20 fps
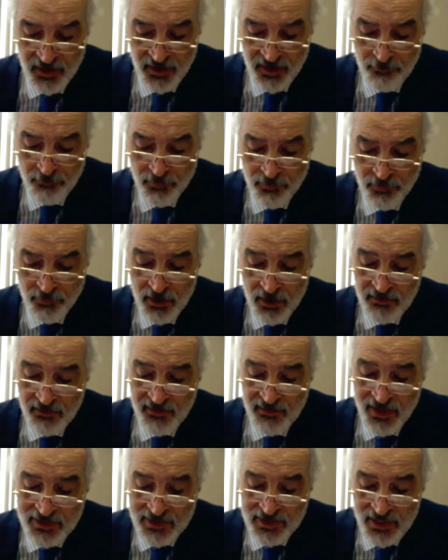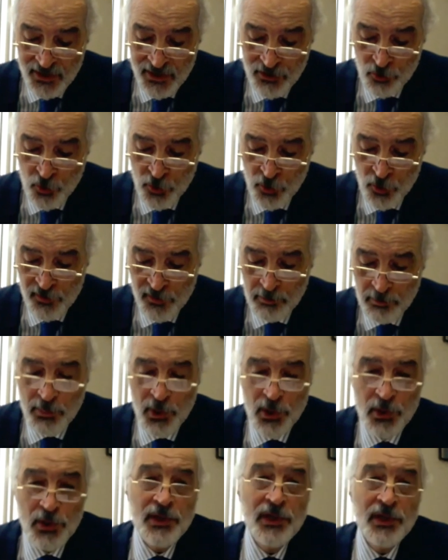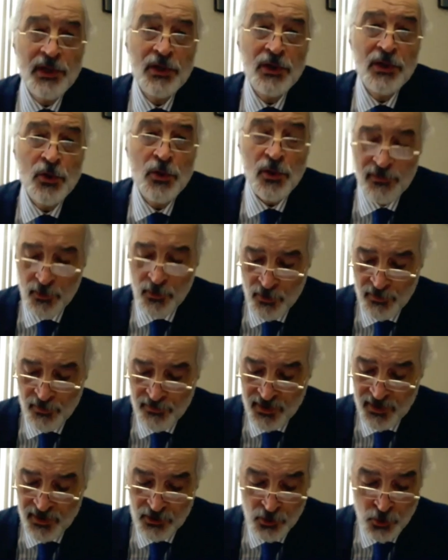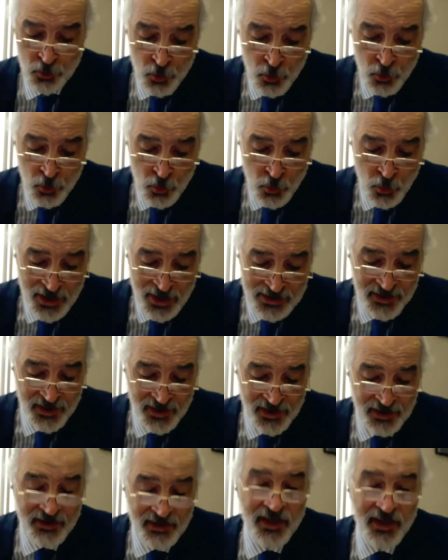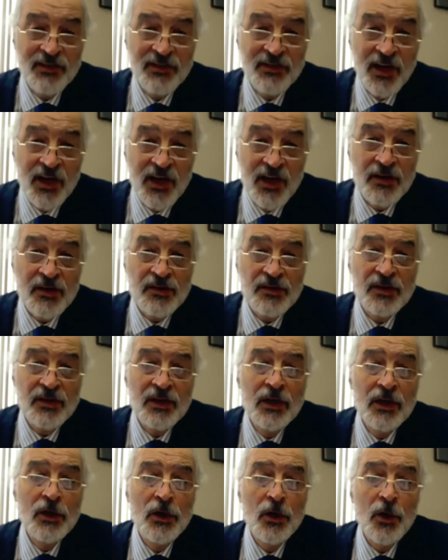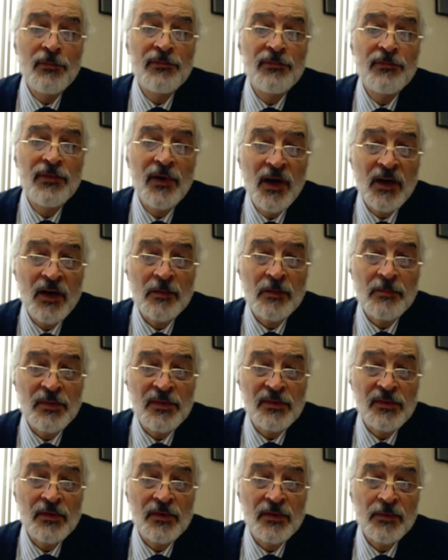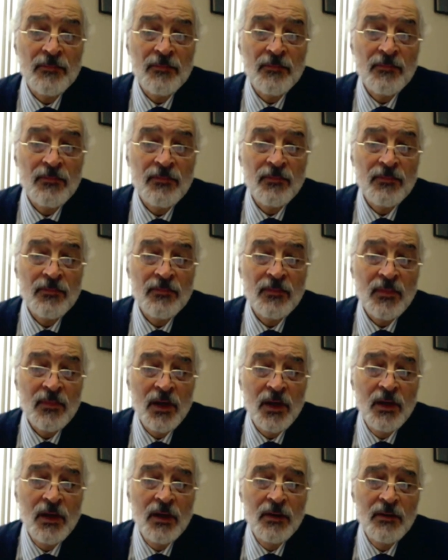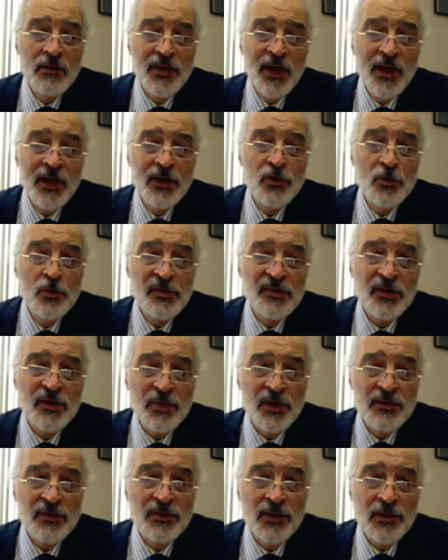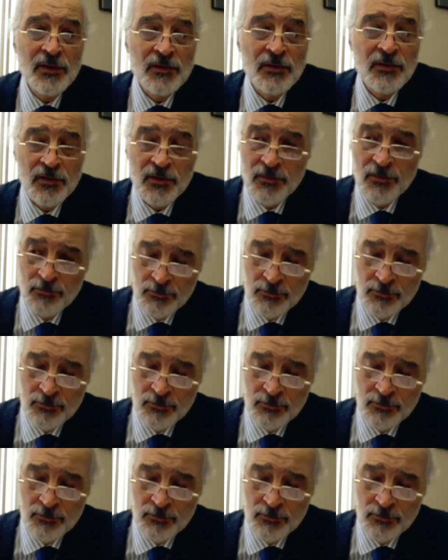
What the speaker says: of Al-Hasaka, that led to the burning of over 200 hectares of farms. Thank you, Mr. President.